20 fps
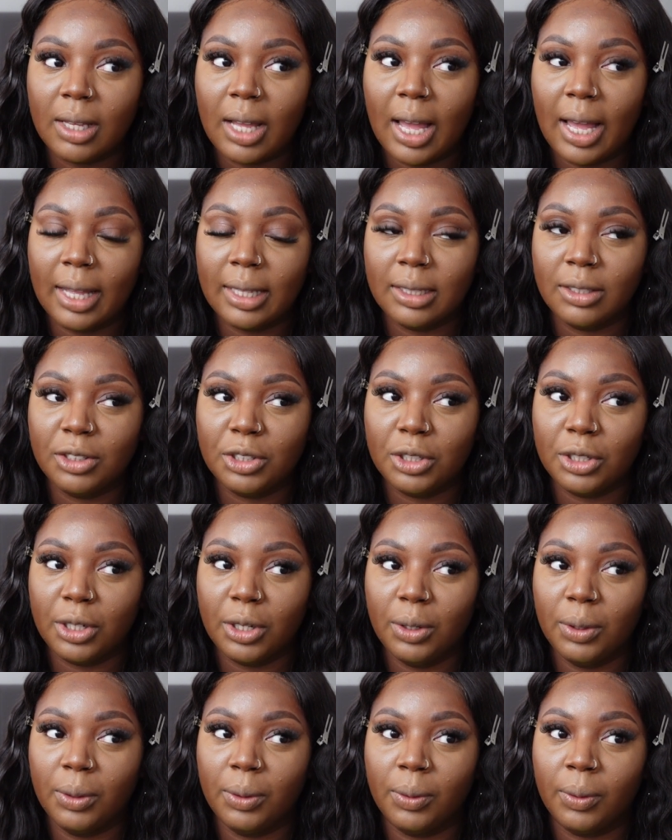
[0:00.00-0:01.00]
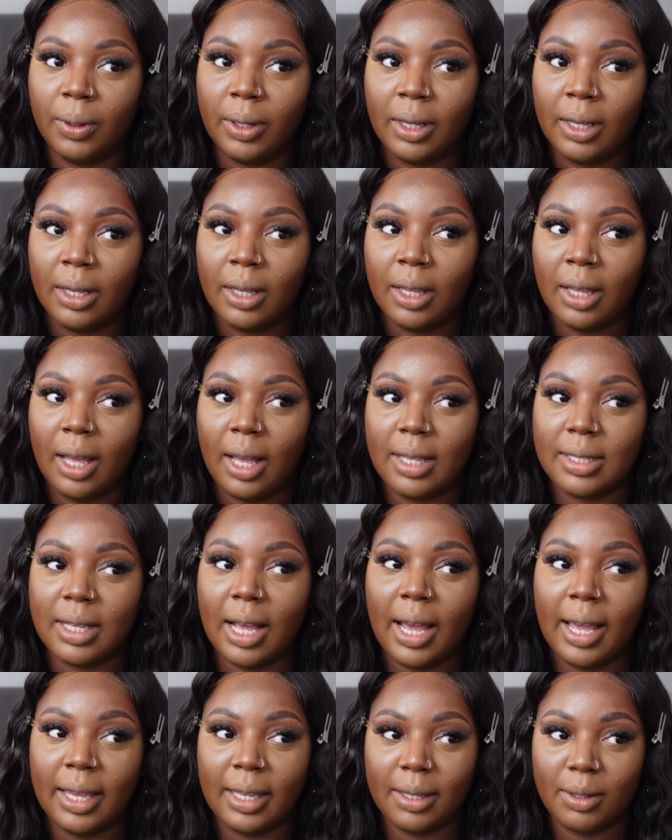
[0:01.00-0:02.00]
And you know, as
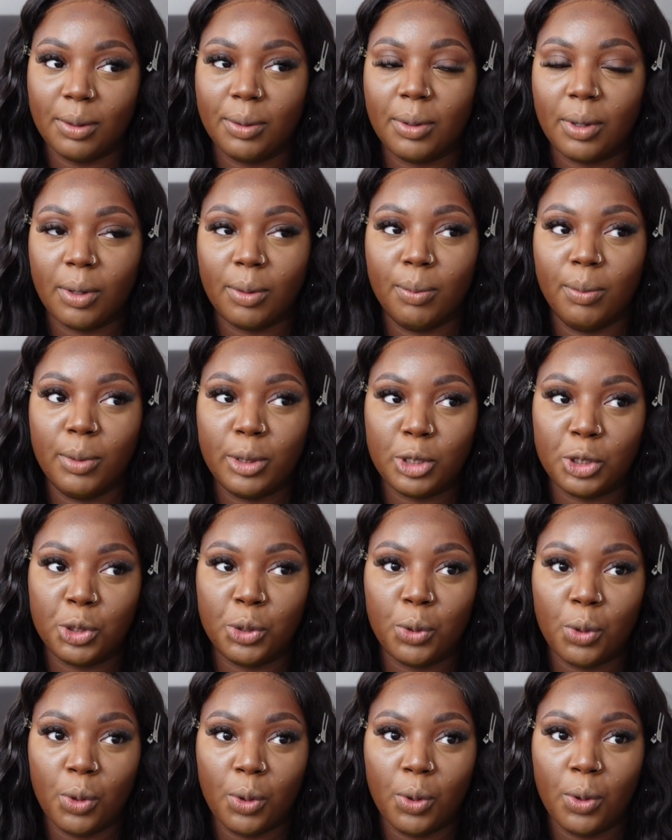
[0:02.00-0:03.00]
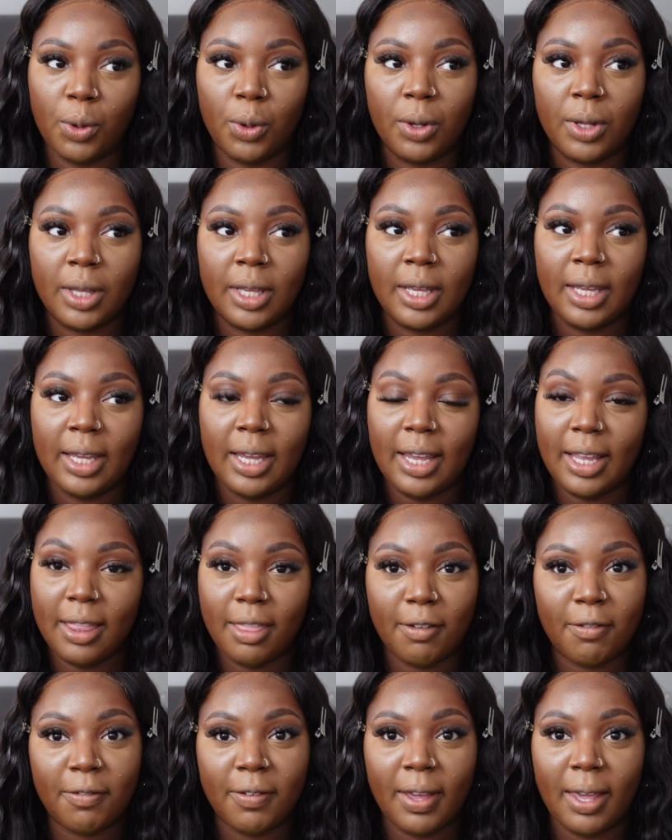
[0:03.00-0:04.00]
I mature in
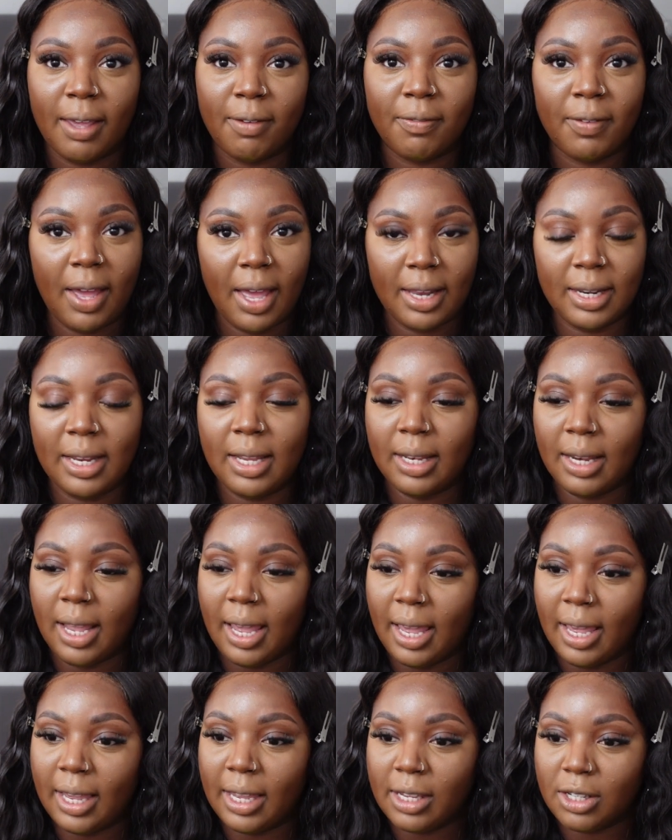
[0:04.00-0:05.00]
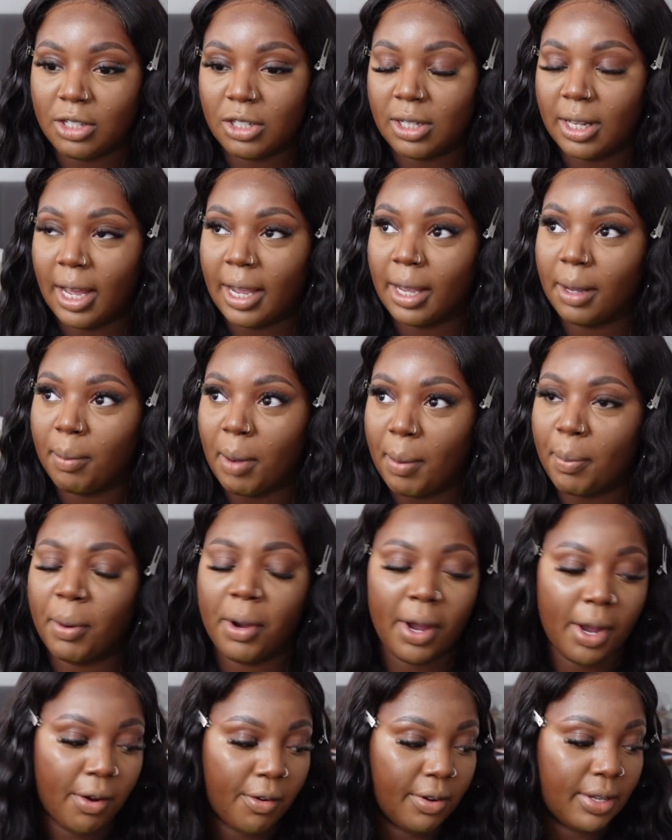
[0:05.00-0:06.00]
the faith and in age, like my
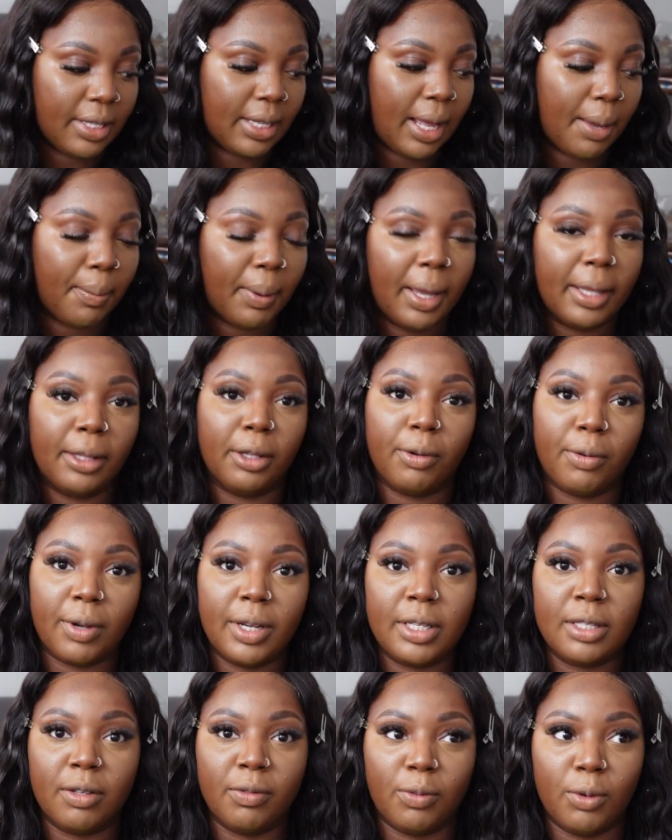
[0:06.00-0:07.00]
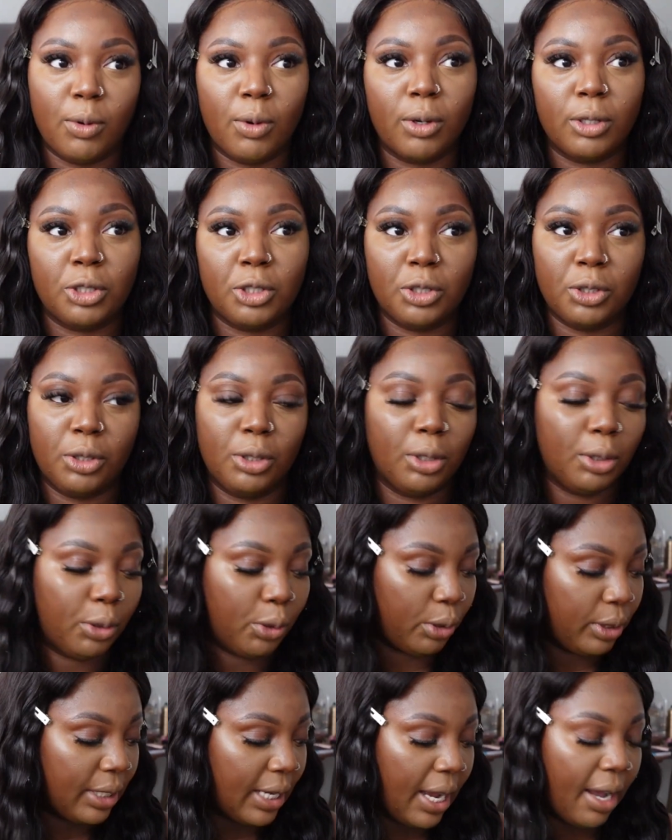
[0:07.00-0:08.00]
prayer is like, by the grace of God, should the
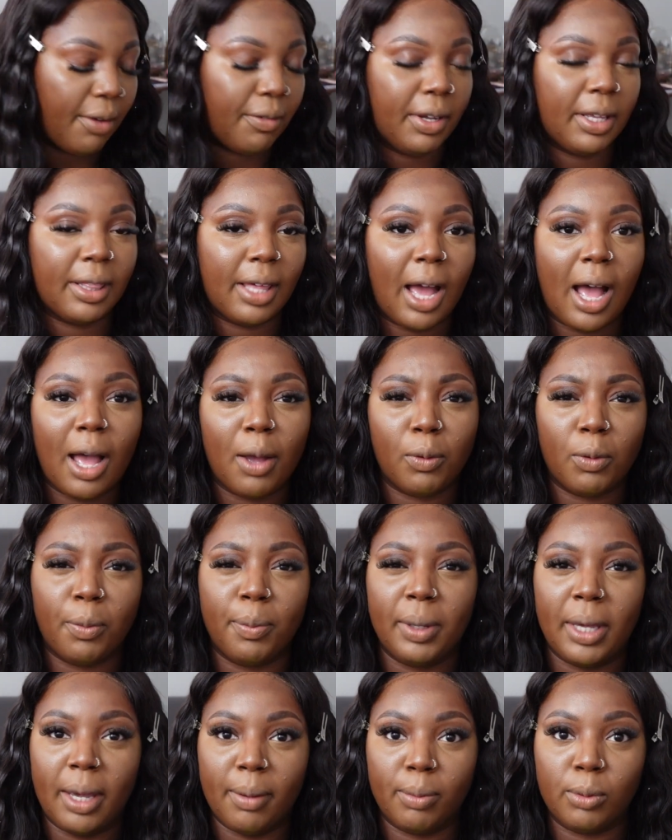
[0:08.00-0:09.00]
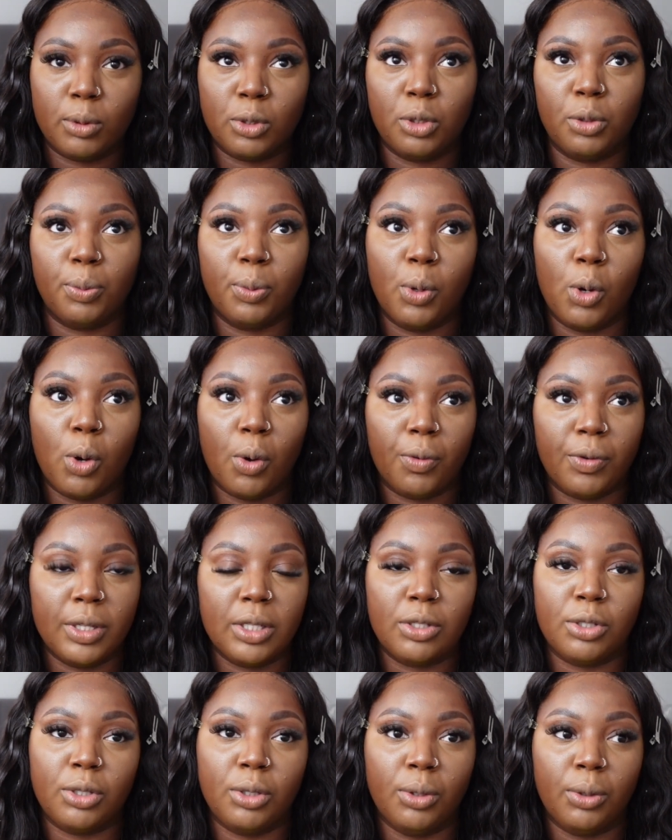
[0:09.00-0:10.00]
Lord tarry, that I will be able to pour
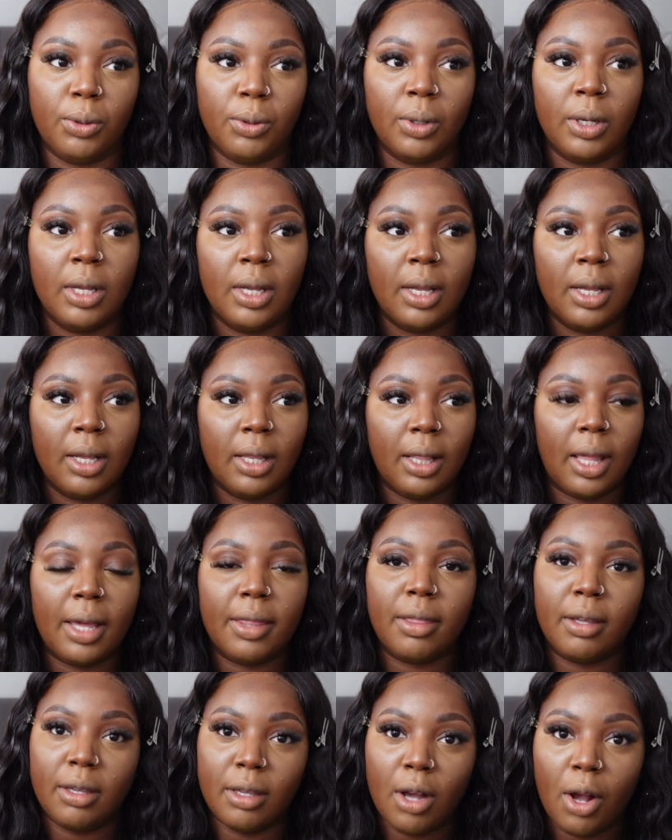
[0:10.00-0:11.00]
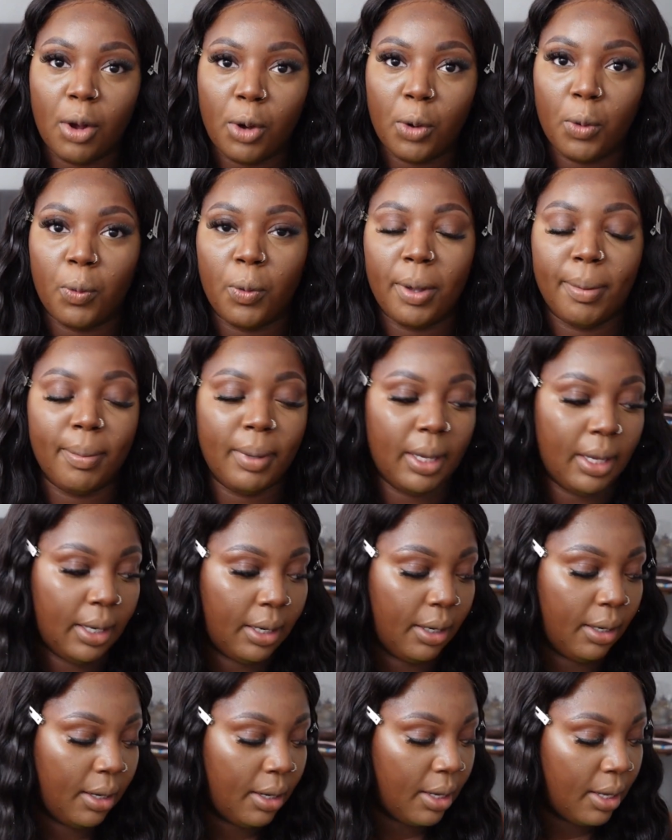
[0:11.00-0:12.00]
into like the younger
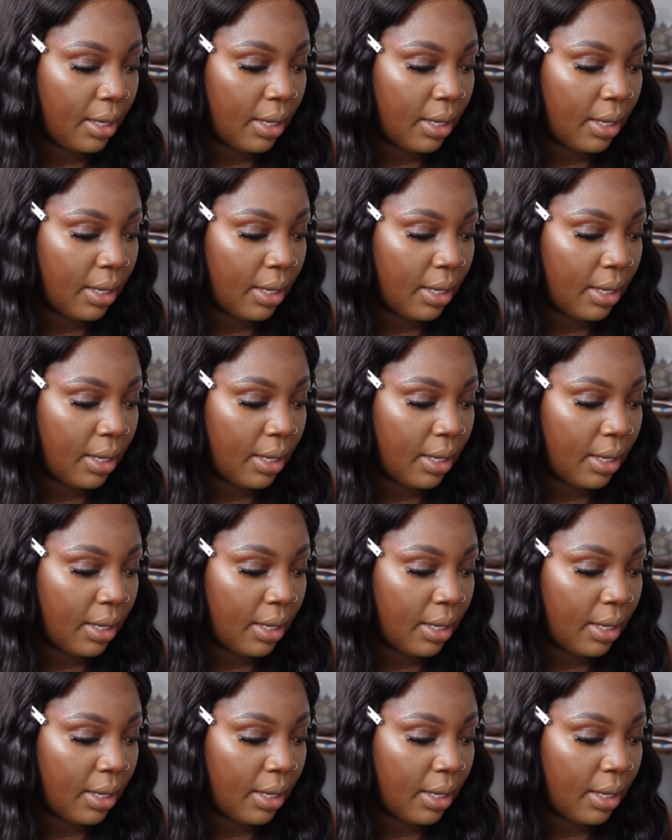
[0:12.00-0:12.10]
women,